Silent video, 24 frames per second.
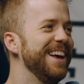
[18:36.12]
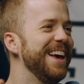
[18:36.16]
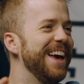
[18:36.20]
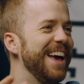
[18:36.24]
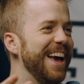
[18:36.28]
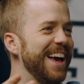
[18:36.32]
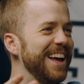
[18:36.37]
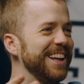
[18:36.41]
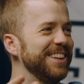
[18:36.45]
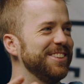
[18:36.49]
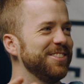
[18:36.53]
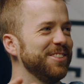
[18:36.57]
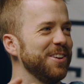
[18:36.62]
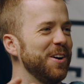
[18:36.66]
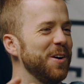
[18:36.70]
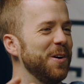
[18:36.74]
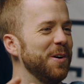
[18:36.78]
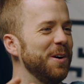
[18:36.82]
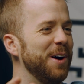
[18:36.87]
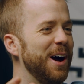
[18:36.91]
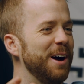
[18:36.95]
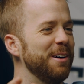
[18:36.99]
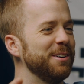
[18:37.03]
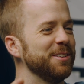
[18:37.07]
And
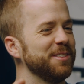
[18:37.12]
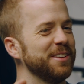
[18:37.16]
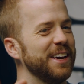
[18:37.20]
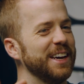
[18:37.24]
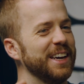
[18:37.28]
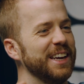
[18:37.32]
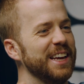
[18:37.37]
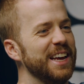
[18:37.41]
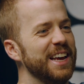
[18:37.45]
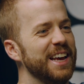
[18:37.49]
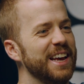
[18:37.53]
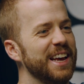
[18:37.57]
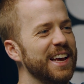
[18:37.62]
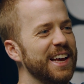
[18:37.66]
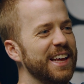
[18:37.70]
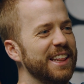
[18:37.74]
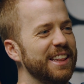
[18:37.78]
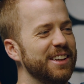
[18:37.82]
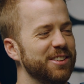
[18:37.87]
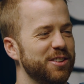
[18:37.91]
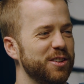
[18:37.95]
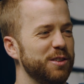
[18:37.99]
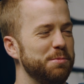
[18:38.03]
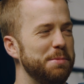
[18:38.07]
so I was like,
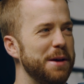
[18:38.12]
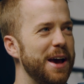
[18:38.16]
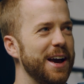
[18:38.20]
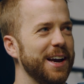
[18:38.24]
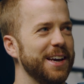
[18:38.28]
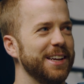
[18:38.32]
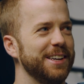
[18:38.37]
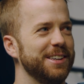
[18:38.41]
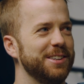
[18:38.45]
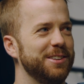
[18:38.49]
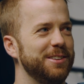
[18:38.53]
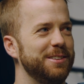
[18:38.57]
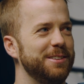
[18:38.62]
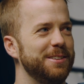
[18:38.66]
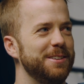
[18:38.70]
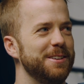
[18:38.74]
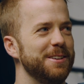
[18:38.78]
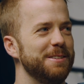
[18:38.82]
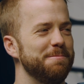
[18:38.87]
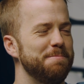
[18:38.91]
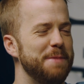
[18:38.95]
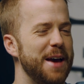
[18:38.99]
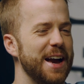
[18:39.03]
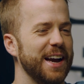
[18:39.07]
this is back in
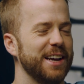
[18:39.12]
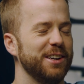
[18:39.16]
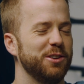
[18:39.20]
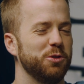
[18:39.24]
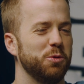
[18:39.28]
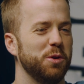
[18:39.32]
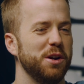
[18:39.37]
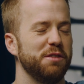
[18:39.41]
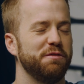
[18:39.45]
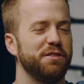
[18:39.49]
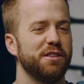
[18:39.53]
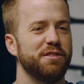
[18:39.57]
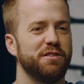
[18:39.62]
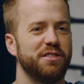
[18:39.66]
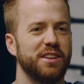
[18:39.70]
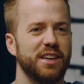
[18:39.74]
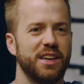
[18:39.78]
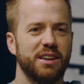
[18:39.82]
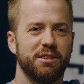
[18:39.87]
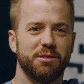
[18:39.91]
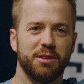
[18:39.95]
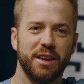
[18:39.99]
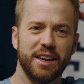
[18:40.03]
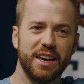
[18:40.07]
2015.
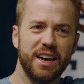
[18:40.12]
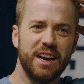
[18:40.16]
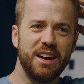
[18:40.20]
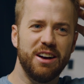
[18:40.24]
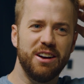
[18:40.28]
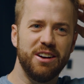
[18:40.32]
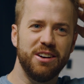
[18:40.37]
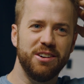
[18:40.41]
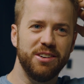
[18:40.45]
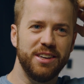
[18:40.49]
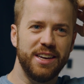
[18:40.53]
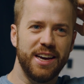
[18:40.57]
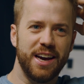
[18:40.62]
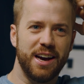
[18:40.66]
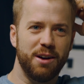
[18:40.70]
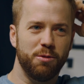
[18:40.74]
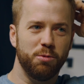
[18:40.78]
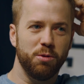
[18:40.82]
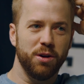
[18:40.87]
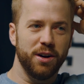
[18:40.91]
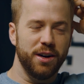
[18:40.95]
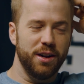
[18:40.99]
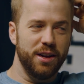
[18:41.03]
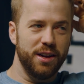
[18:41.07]
Right. We're like, oh yeah,
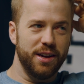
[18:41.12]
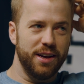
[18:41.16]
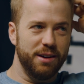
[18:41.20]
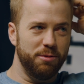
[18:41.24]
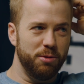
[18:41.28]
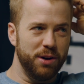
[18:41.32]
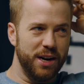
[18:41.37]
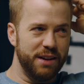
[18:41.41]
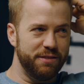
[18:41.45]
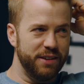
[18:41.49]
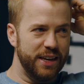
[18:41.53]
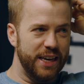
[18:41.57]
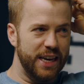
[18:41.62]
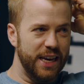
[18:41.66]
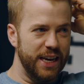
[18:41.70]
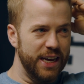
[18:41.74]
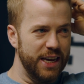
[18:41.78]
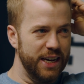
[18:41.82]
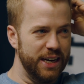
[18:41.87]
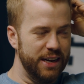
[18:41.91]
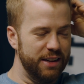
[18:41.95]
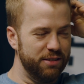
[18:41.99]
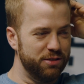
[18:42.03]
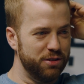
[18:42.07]
we're gonna have a
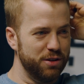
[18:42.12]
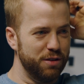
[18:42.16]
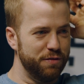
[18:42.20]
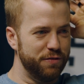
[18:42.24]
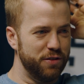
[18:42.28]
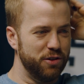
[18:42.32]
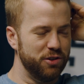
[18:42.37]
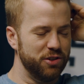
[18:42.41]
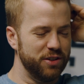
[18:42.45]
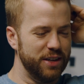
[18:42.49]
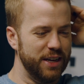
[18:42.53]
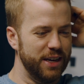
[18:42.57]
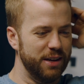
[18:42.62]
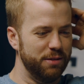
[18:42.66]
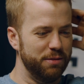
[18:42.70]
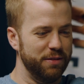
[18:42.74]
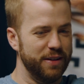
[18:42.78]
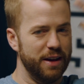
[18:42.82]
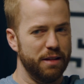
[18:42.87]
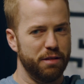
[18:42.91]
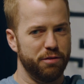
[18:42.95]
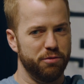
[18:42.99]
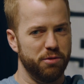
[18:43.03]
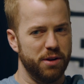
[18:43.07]
kid. This is our first kid. We've
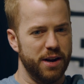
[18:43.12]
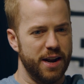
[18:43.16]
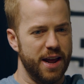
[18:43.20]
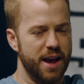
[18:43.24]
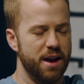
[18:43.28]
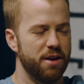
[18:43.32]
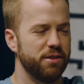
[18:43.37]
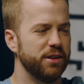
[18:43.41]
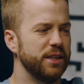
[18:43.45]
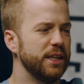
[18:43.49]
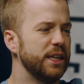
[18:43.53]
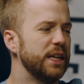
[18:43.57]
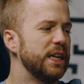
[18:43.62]
got 3 now.